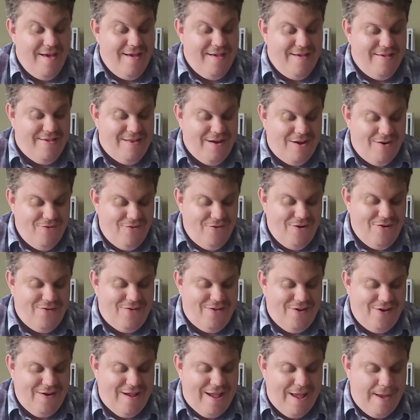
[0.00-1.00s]
Star Wars
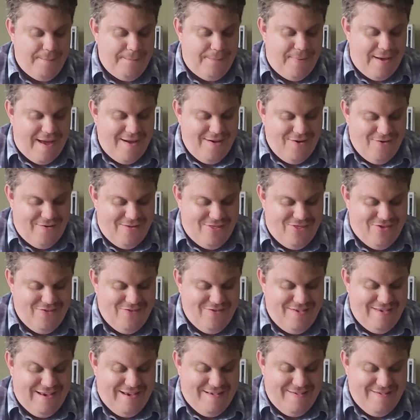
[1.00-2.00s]
Dark Empire 1 through
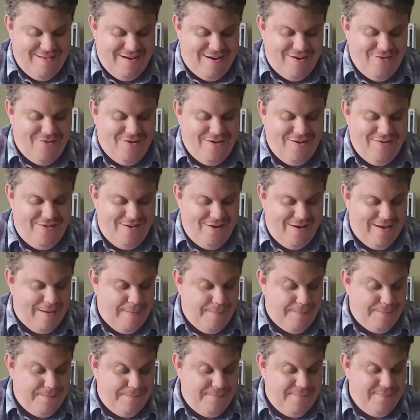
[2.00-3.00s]
6, Star Wars Dark
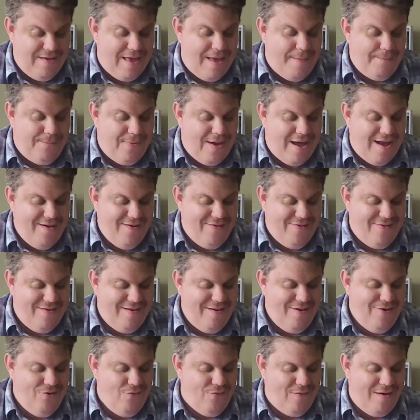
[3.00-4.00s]
Empire
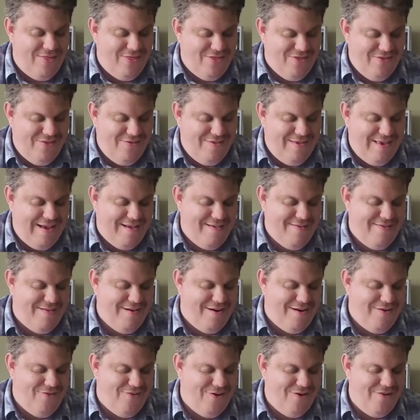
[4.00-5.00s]
2 1 through 6,
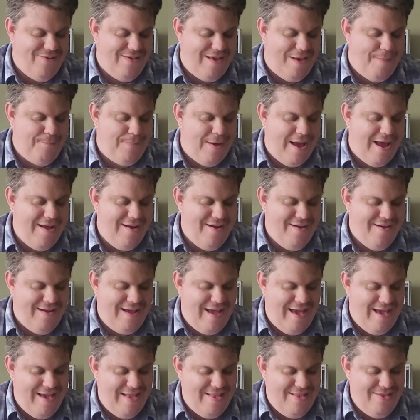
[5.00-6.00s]
Star Wars Empire
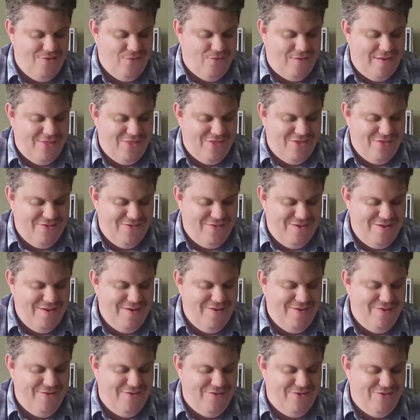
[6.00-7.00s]
End 1 through
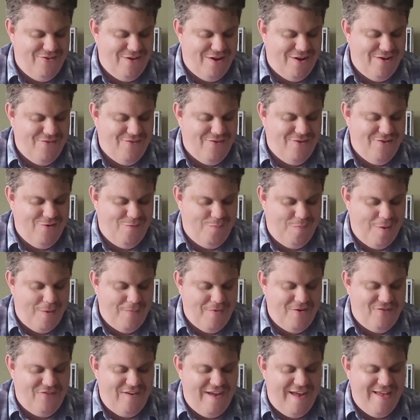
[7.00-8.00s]
2, Star Wars
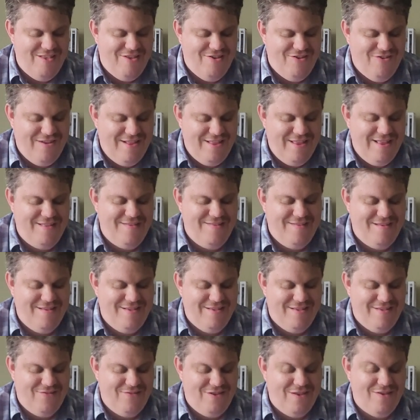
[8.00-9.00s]
Boba Fett Twin
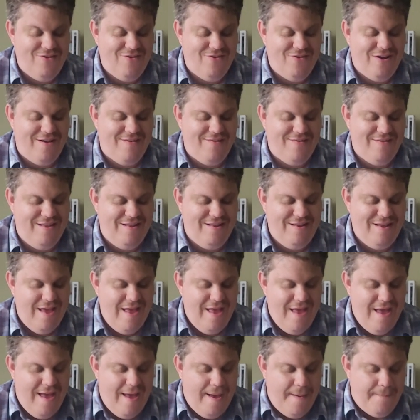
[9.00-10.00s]
Engines of Destruction,
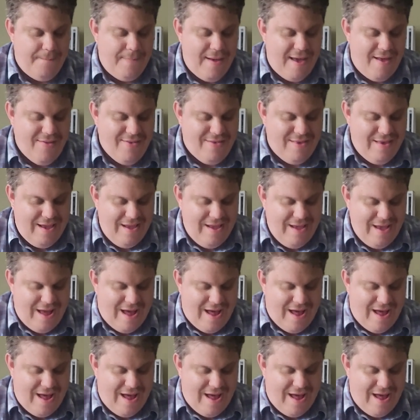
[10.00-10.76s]
Bounty